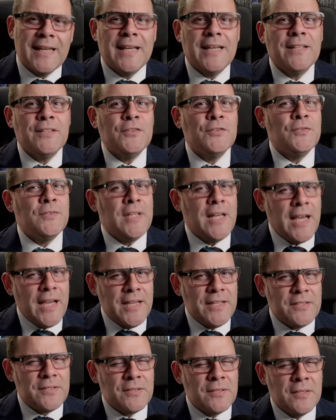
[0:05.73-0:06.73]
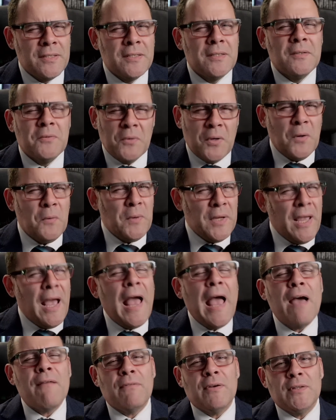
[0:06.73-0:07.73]
And tonight, well, we
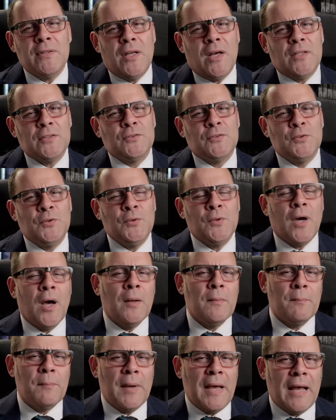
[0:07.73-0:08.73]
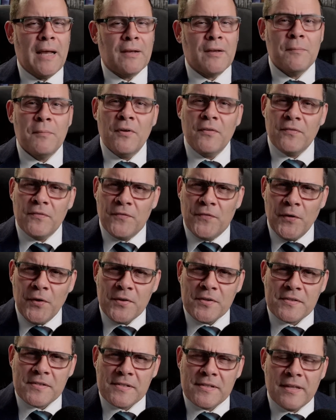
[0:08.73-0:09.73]
have a lot to unpack. But
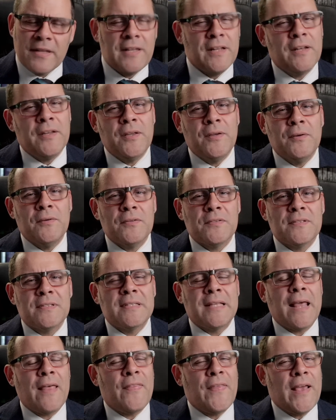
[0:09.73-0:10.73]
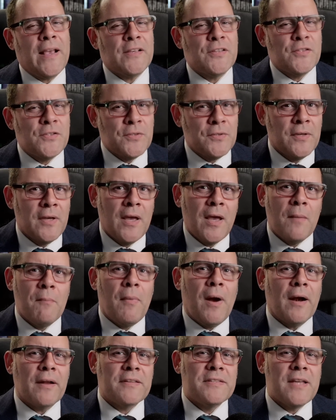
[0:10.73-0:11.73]
first, the news. Thanks to
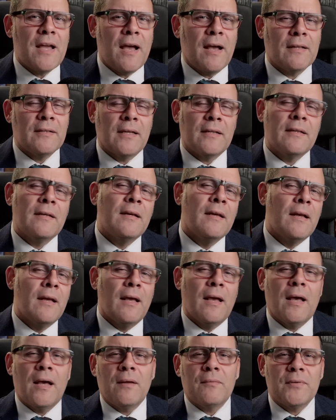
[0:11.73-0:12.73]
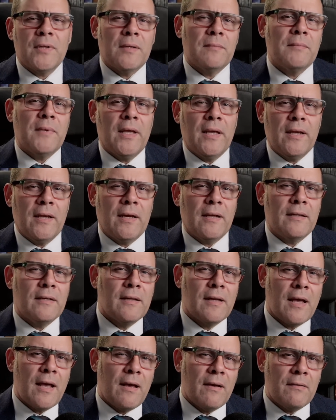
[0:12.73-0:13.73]
Barjack, that Harry and Meghan
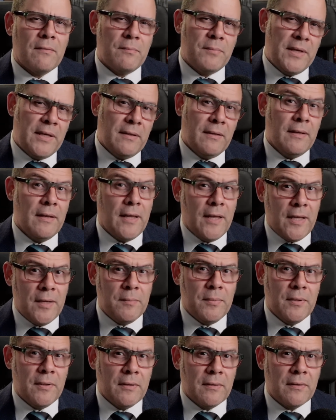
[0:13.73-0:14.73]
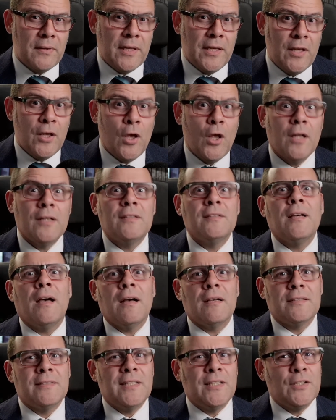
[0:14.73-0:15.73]
have been labeled the
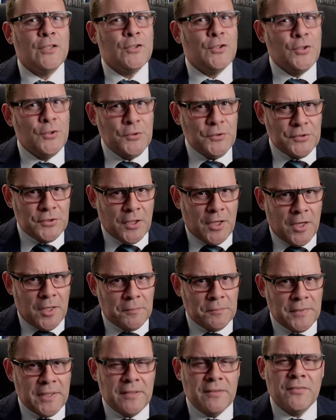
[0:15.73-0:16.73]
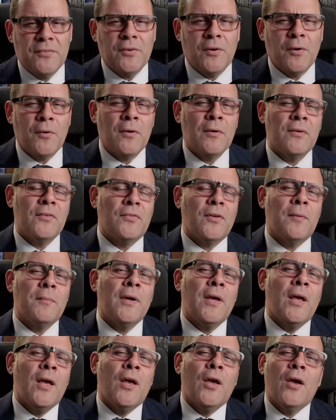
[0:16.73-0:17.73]
toxic twosome in
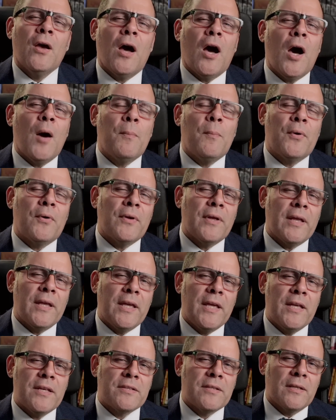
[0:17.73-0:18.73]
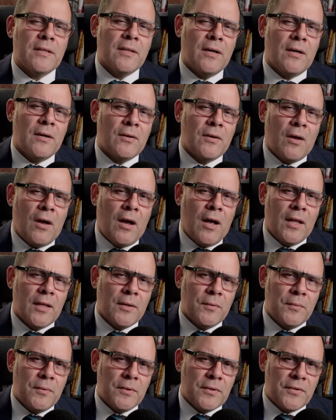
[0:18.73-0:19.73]
some upper echelon
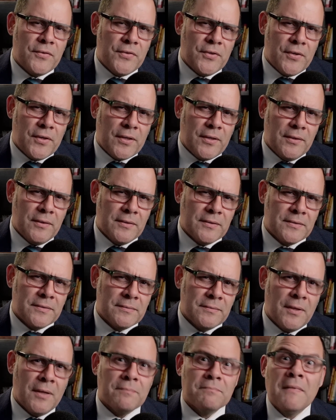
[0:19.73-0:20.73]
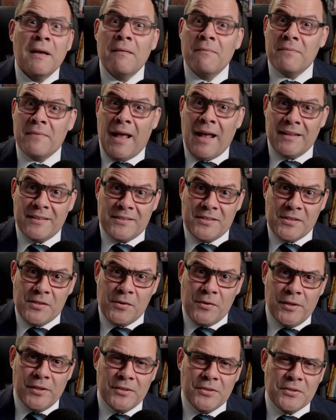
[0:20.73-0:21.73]
Hollywood circles. Oh, that's
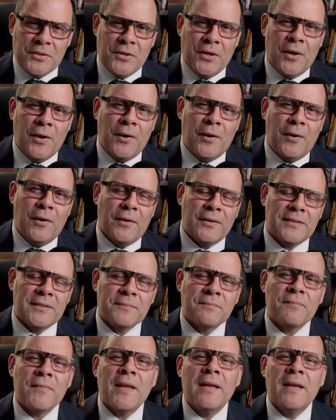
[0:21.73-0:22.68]
going to hurt.